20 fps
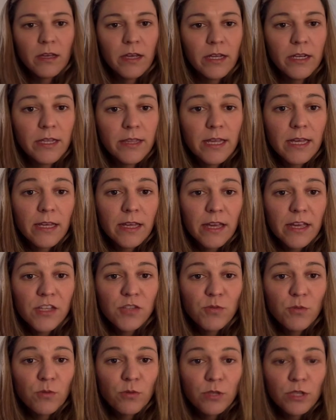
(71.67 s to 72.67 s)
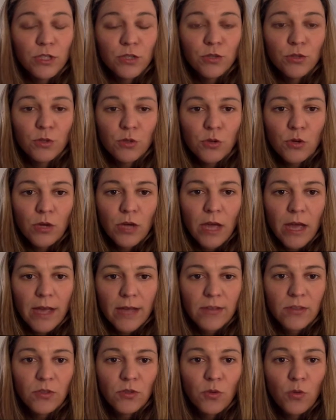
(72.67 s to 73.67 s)
And in that case, we will need to look
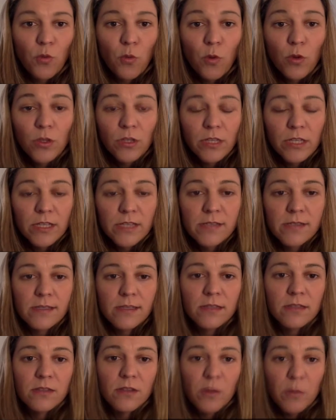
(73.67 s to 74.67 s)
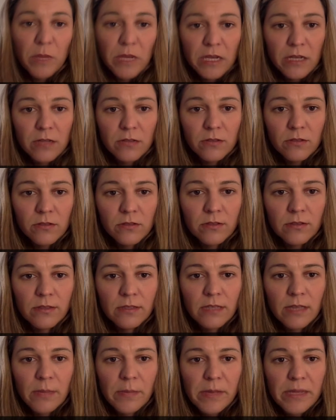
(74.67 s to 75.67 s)
at what is the dominant
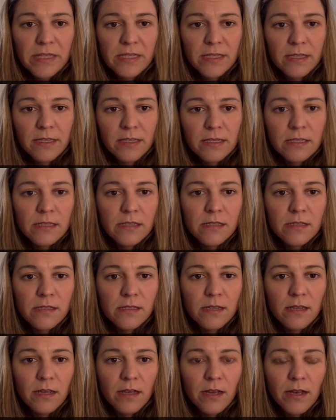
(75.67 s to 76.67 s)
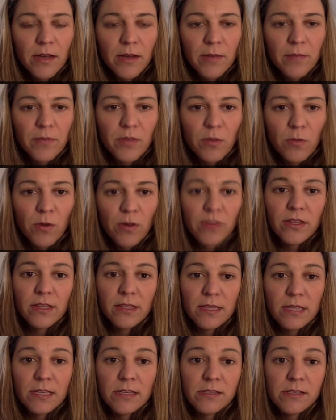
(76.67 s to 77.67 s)
capacitance, uh, the one
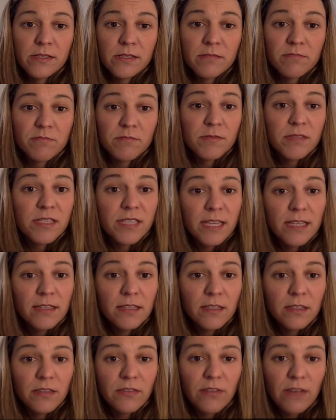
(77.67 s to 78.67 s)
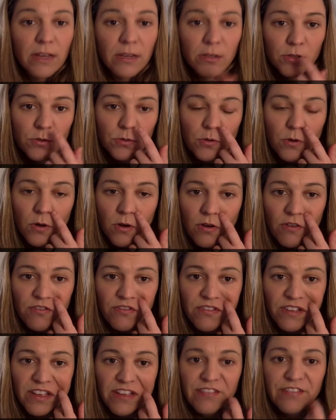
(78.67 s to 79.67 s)
that is setting the value of
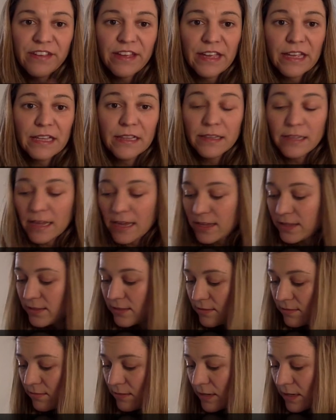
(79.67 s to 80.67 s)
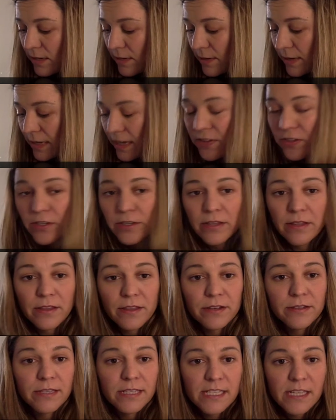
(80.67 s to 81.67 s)
FL at uh,
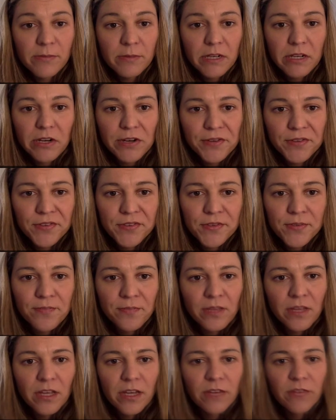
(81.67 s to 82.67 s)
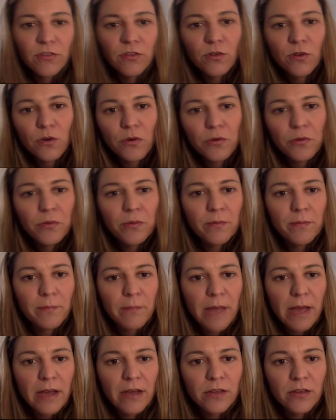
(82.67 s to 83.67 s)
137 Hertz. And if you go
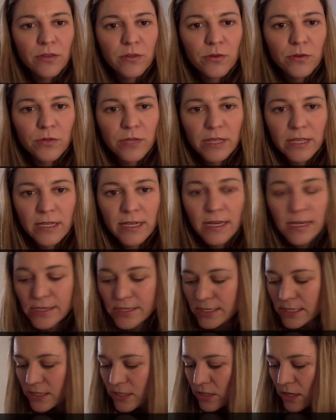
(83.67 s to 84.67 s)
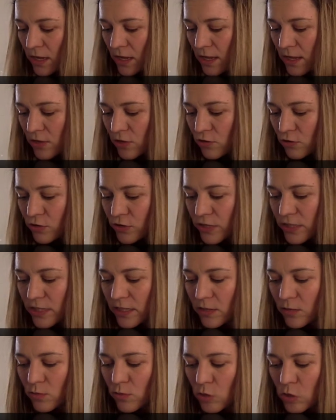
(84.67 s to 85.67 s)
back through the analysis, you'll see
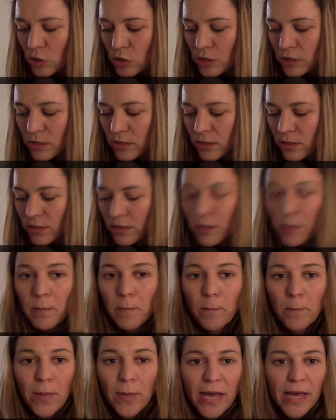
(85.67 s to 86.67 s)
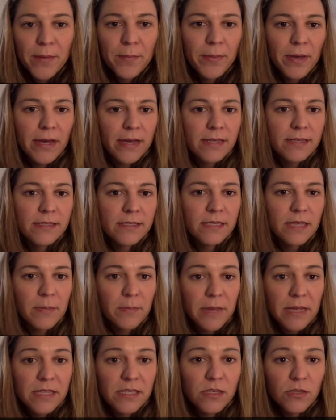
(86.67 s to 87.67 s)
that it was the bypass
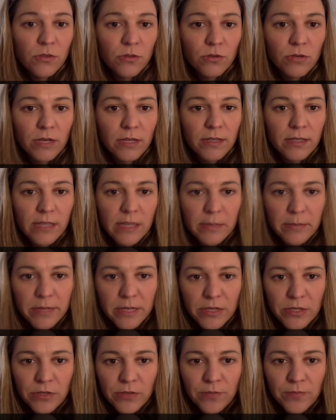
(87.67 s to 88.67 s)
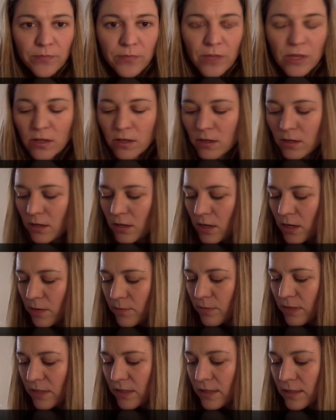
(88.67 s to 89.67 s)
capacitor at the emitter.
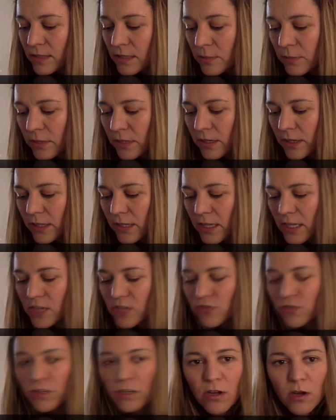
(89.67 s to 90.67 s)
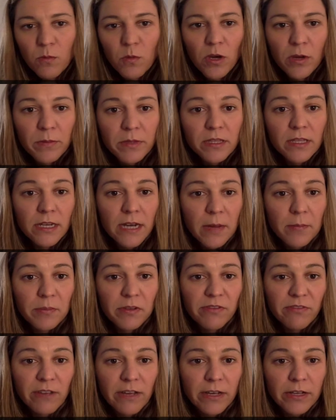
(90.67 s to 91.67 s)
Um, and that's typically the case for a common emitter
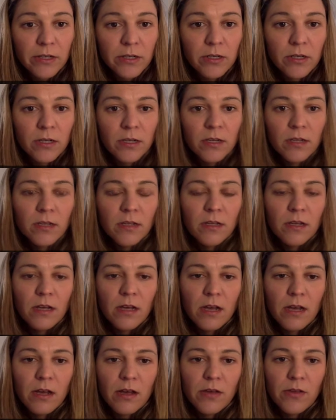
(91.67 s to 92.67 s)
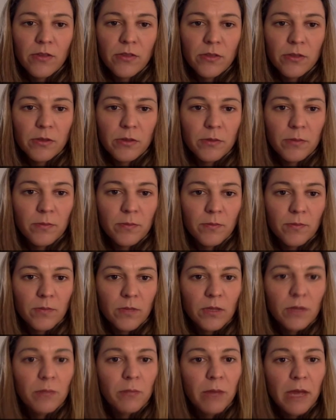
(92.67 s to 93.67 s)
amplifier uh, the,
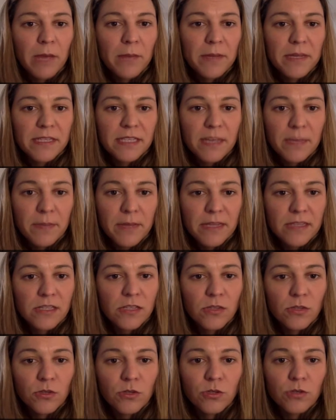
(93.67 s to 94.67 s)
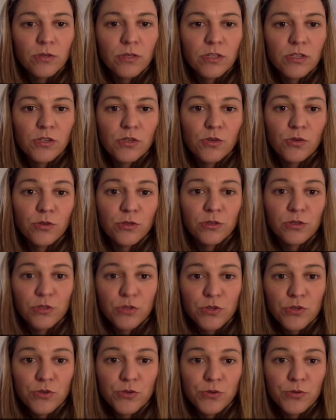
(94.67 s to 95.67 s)
the bypass capacitor is going
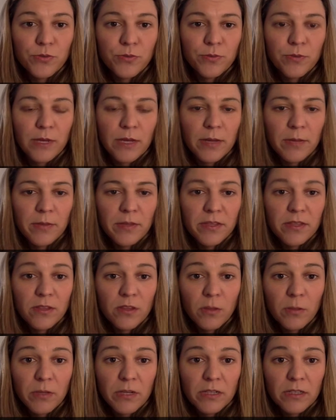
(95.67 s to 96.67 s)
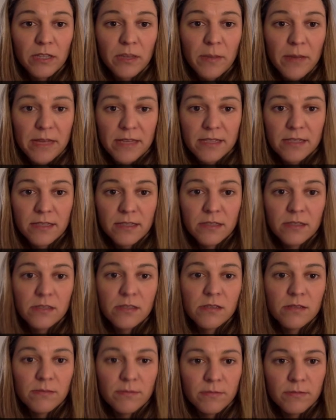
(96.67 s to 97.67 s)
to uh, be the dominant
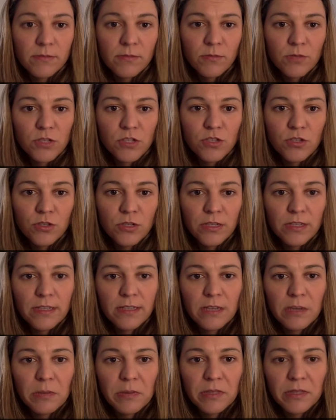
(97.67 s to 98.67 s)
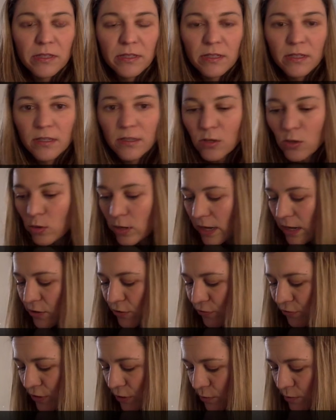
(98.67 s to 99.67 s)
capacitance, which is going to determine the low
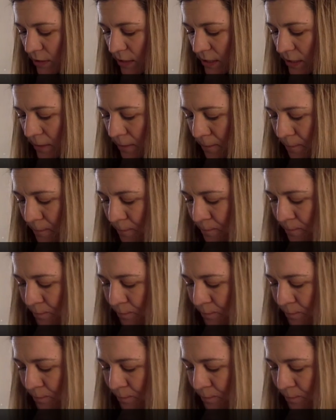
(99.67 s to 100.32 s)
cutoff frequency.